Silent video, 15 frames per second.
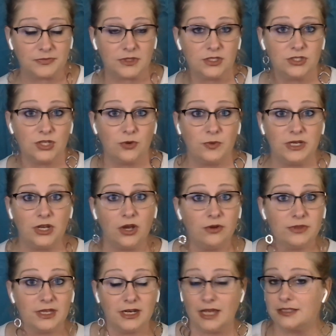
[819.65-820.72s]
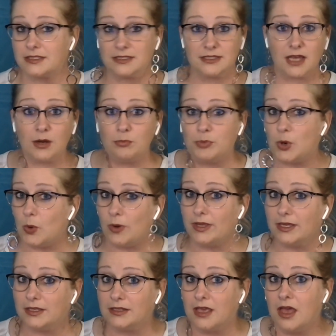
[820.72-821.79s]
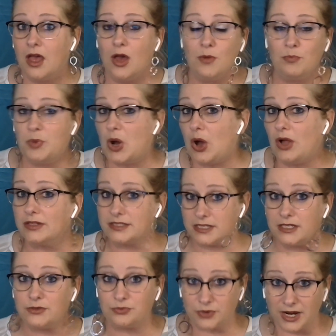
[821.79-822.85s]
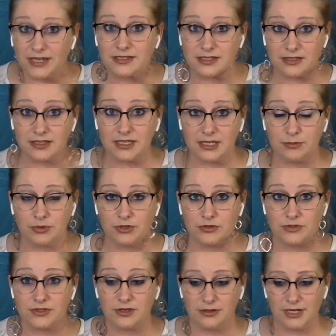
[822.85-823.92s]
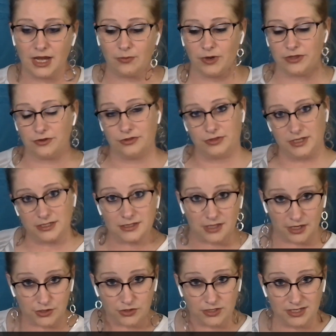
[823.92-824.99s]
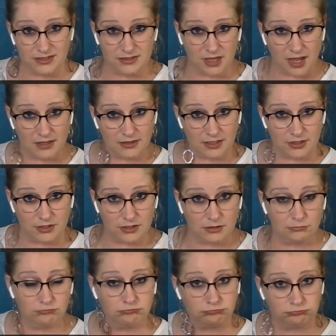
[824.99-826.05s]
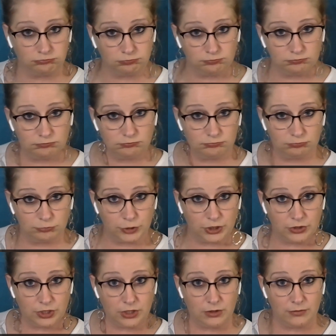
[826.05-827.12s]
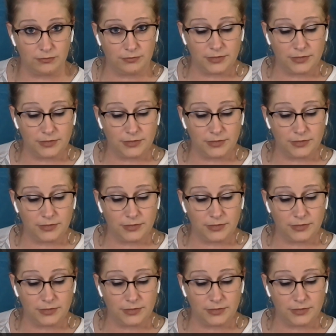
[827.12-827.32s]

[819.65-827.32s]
So we know that at some point, Paul did write to the Hebrews. Now, whether this letter is that letter, we don't know.